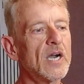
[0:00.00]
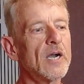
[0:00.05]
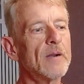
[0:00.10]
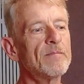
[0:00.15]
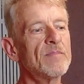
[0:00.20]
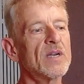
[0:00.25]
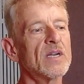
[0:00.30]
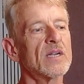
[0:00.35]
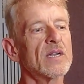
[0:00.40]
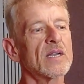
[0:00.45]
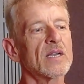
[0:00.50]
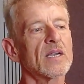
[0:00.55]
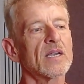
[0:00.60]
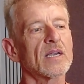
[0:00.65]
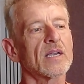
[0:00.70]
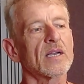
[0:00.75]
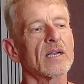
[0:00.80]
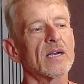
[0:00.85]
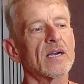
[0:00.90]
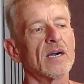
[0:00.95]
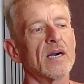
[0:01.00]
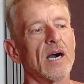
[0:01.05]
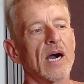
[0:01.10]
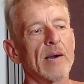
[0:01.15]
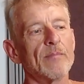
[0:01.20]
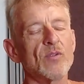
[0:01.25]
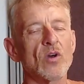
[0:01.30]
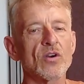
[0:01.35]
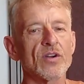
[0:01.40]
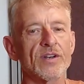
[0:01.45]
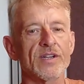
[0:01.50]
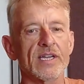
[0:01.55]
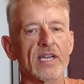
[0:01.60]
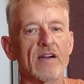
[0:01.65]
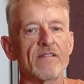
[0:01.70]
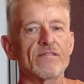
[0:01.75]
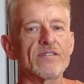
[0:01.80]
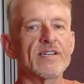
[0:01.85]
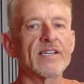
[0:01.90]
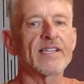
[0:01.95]
I'm not going to
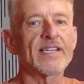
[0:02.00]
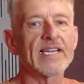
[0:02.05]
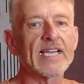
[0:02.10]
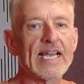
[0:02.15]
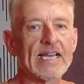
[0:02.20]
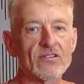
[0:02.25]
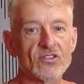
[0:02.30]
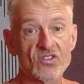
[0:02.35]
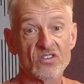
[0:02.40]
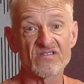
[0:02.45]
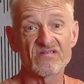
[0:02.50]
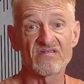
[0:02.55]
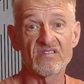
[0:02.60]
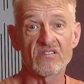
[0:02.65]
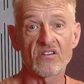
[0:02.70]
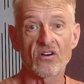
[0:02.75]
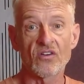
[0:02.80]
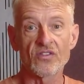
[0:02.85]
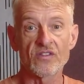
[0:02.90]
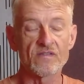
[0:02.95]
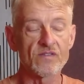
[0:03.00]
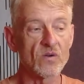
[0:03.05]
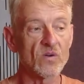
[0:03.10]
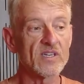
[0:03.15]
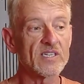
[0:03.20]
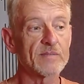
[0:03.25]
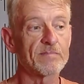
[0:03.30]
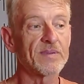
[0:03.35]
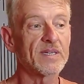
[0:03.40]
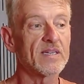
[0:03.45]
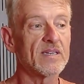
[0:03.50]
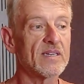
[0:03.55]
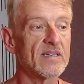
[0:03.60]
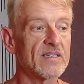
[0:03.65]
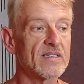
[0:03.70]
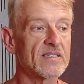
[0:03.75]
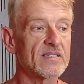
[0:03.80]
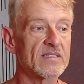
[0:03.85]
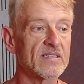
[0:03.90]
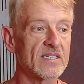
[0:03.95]
cover anything else on the voice
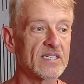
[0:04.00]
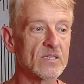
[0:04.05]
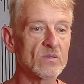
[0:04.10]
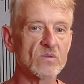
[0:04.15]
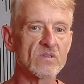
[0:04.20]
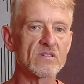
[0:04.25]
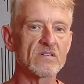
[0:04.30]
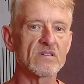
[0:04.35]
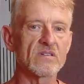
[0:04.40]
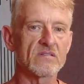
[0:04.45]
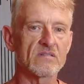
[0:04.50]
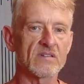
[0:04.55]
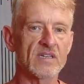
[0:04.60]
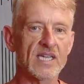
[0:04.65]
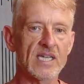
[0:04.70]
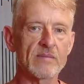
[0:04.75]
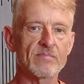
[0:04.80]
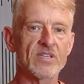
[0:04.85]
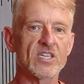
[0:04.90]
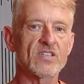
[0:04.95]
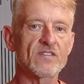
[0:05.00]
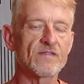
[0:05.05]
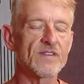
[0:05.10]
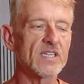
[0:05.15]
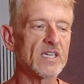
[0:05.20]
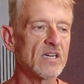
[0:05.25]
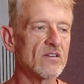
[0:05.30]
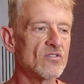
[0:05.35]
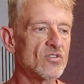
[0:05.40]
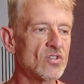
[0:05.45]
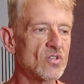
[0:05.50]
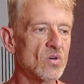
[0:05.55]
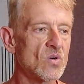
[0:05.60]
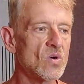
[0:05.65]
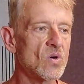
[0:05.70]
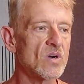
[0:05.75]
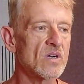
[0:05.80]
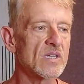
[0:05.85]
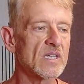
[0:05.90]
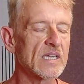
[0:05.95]
because I just want to keep this video
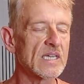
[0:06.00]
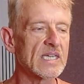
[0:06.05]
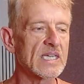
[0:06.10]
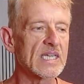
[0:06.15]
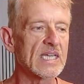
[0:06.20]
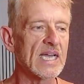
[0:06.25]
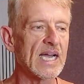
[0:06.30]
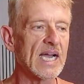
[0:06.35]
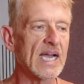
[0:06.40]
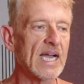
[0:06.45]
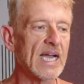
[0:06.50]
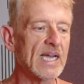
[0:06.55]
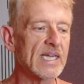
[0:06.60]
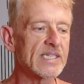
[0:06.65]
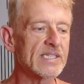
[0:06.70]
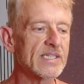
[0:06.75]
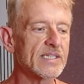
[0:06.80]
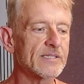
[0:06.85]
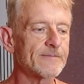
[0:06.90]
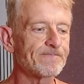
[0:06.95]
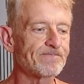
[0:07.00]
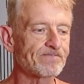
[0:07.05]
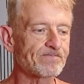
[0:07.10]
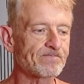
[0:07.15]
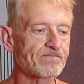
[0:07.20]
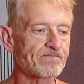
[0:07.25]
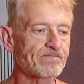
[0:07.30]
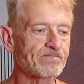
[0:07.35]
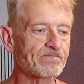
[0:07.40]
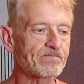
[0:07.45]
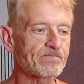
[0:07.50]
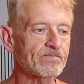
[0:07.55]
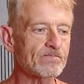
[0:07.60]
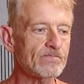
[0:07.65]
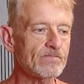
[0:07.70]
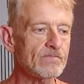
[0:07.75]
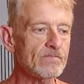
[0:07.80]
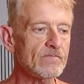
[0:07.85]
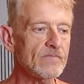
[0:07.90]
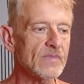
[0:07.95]
short, and
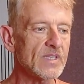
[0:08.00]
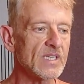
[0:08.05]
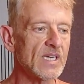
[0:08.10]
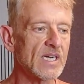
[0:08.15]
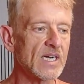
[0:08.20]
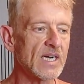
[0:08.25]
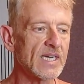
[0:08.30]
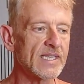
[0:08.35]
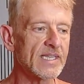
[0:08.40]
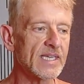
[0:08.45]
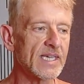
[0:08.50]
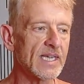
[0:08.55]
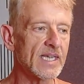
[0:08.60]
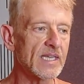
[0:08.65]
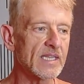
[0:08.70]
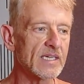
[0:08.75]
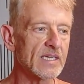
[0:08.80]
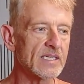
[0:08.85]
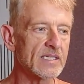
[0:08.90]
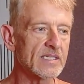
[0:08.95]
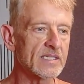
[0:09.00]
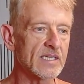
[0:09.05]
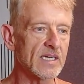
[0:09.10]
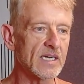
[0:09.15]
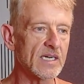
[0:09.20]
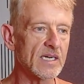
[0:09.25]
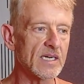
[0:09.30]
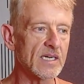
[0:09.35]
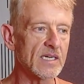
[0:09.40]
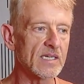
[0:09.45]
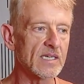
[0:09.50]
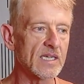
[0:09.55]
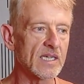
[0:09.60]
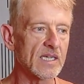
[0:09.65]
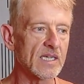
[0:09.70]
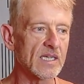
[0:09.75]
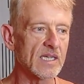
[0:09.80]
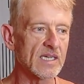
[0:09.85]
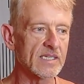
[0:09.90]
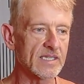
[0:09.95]
I think that
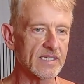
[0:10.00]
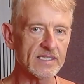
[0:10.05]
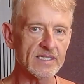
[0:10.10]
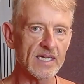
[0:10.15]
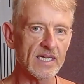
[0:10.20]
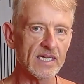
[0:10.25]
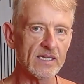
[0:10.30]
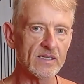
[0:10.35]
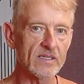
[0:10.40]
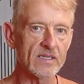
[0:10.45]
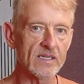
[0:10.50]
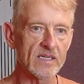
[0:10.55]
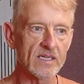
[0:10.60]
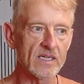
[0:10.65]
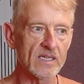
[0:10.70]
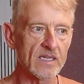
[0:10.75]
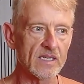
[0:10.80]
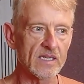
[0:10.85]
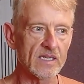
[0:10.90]
as I say,